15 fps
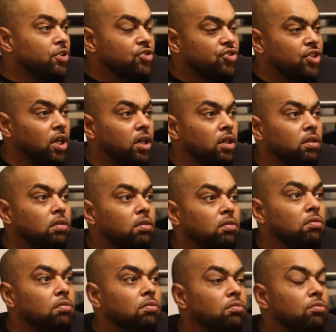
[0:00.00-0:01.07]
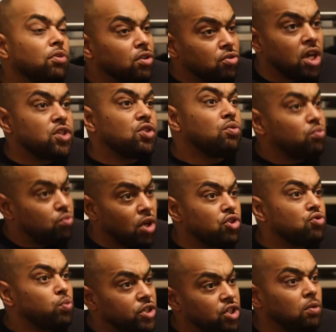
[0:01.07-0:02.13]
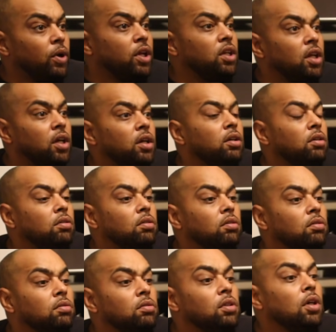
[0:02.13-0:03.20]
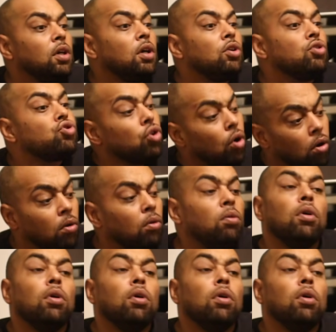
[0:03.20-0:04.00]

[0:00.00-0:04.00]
just saying, that's when you went there. So,